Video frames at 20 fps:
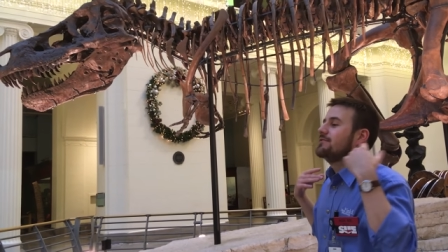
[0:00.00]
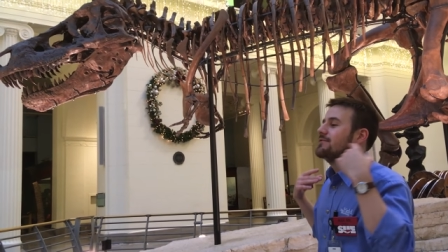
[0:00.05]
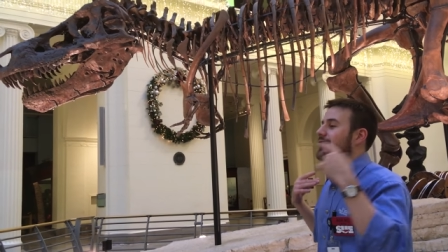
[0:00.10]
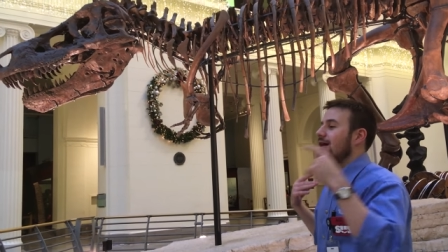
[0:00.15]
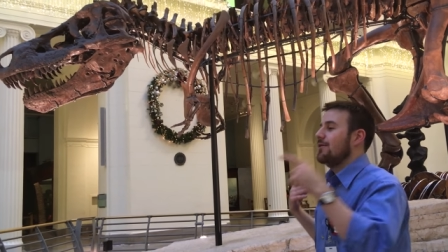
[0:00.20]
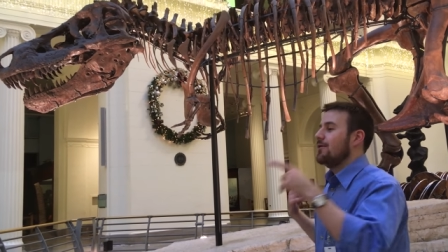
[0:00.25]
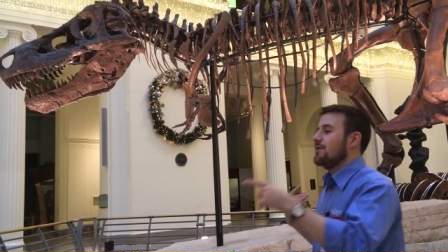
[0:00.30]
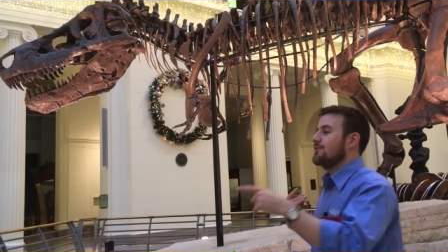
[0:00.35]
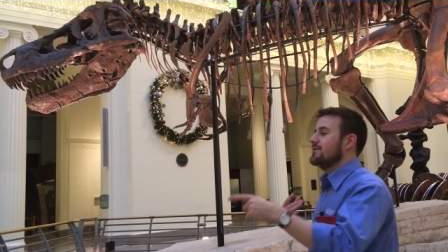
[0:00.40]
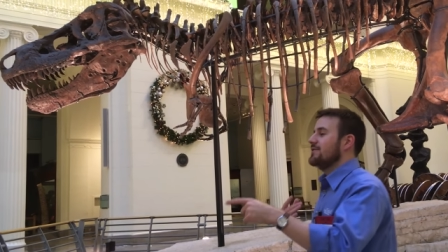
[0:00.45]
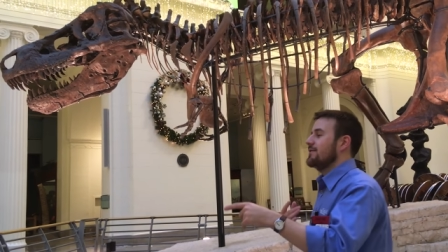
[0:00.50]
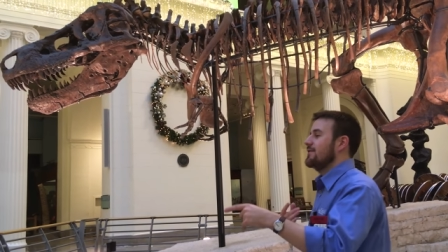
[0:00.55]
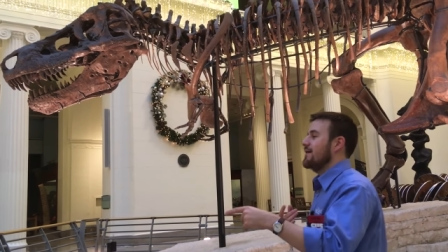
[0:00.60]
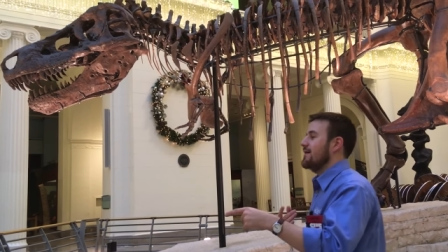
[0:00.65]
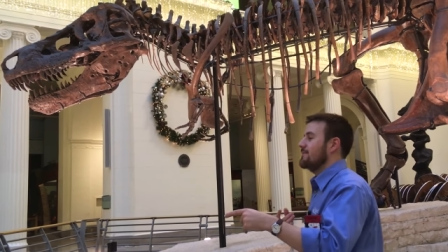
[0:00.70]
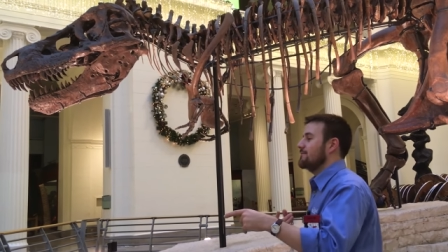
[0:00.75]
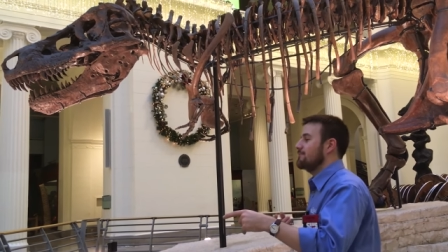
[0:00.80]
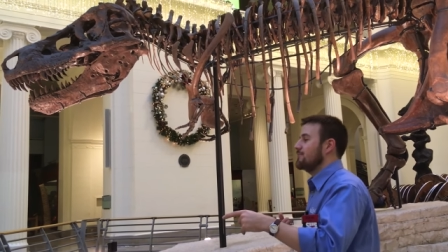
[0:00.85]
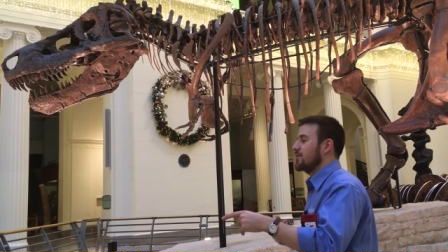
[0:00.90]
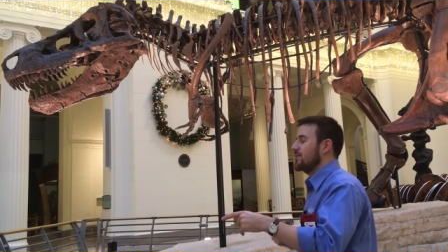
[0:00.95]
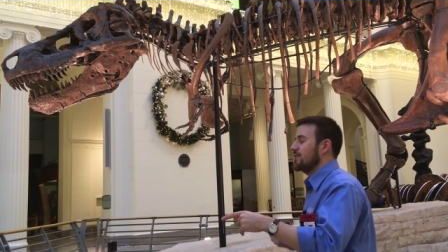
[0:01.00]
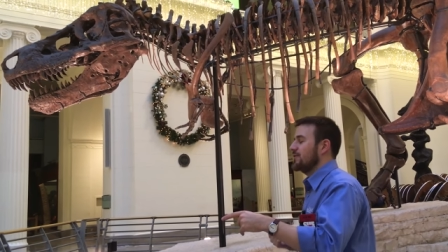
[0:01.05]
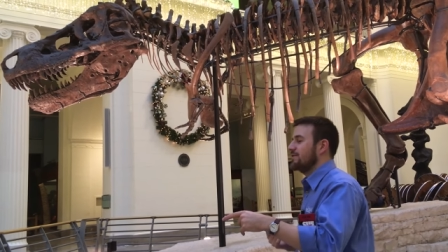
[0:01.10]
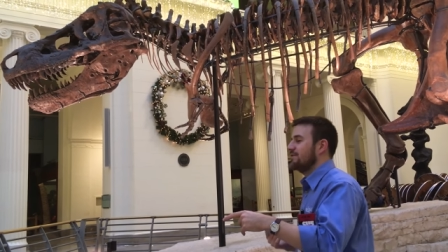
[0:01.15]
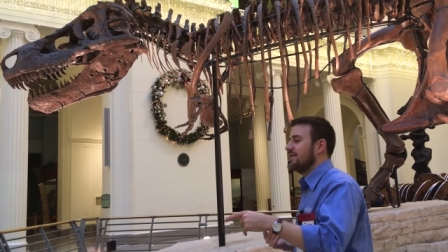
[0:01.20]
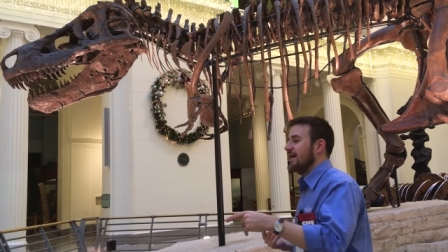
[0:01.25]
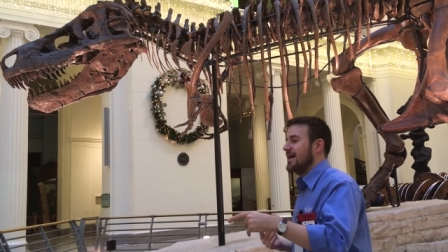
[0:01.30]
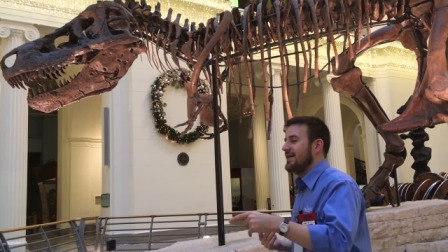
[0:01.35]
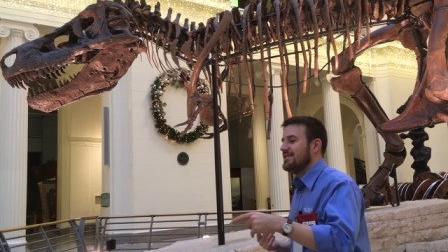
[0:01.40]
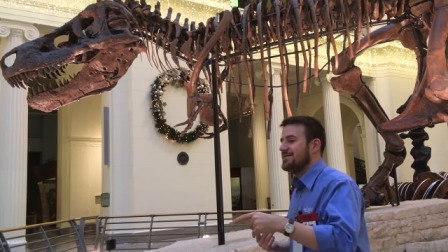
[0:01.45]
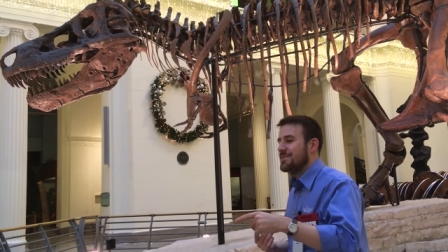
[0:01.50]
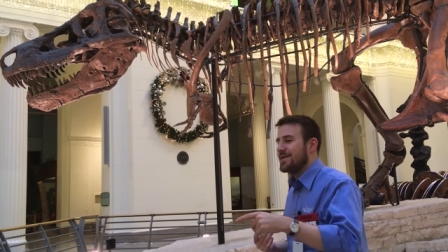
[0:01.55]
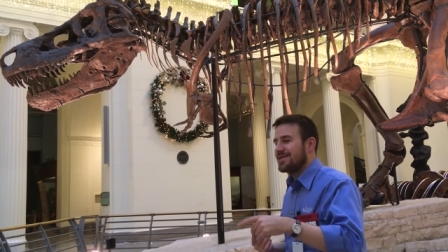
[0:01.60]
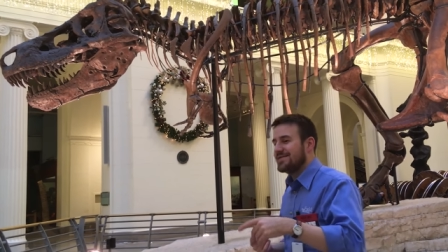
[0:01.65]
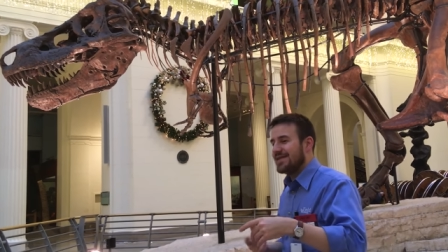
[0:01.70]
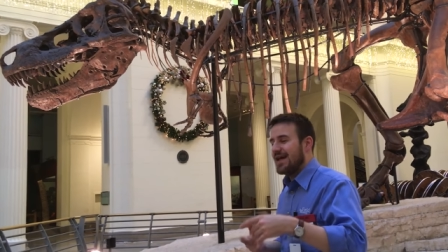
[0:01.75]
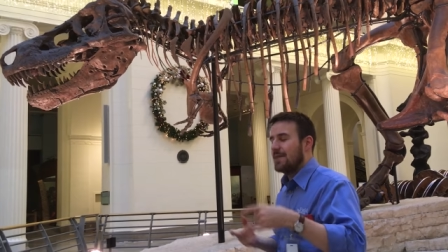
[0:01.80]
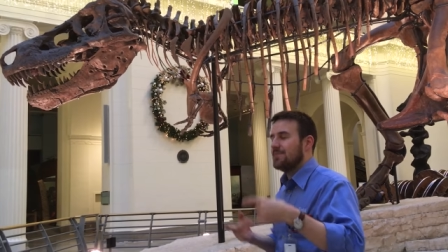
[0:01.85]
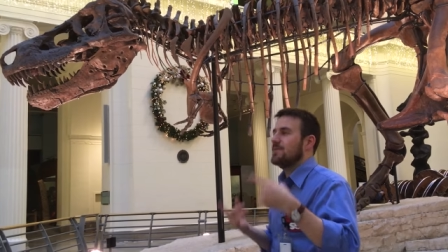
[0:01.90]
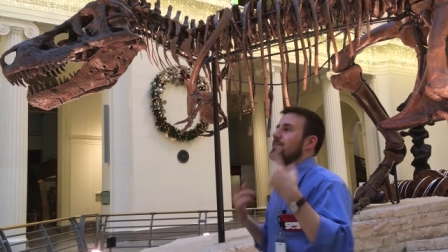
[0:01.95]
Now, why would their birds' heads get
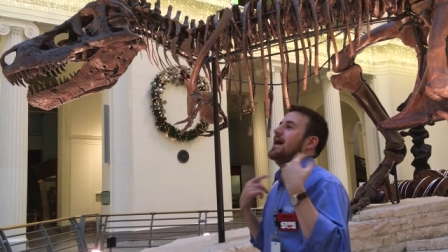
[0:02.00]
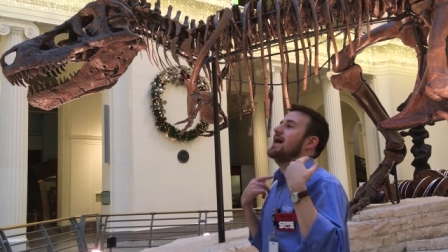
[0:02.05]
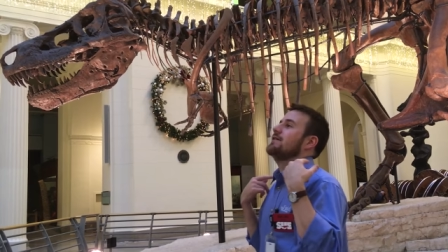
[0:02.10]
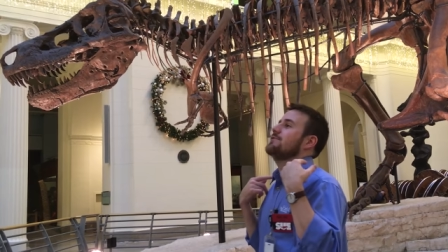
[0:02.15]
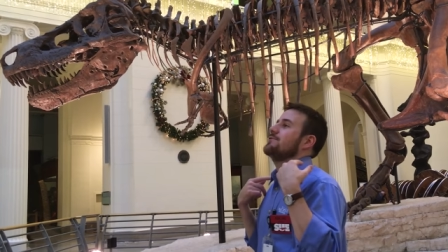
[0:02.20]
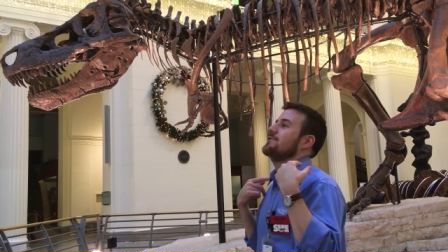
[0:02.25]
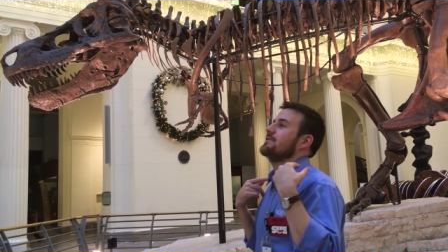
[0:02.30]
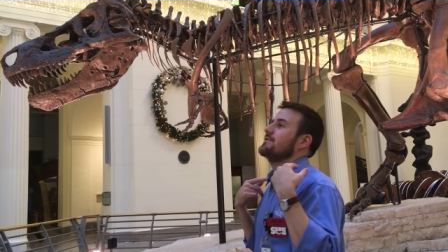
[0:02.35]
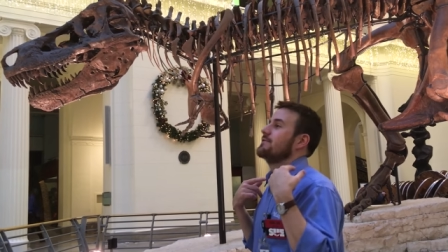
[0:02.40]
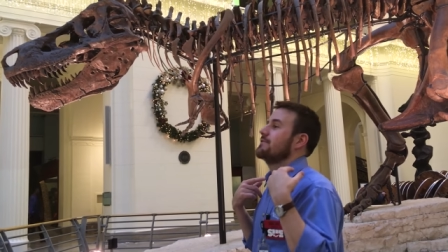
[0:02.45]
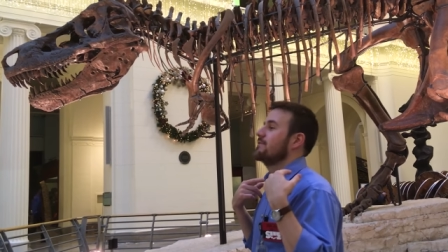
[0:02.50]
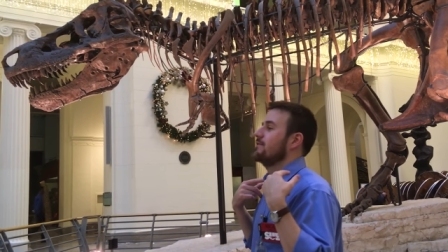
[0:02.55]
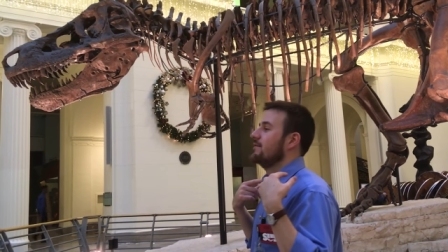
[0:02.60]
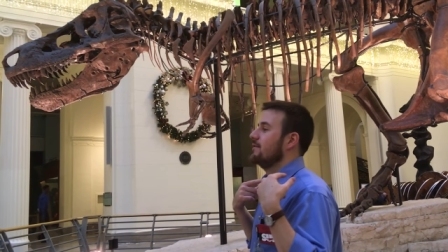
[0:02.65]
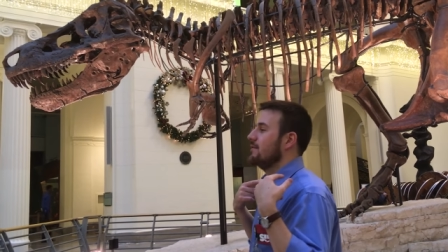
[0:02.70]
snapped backwards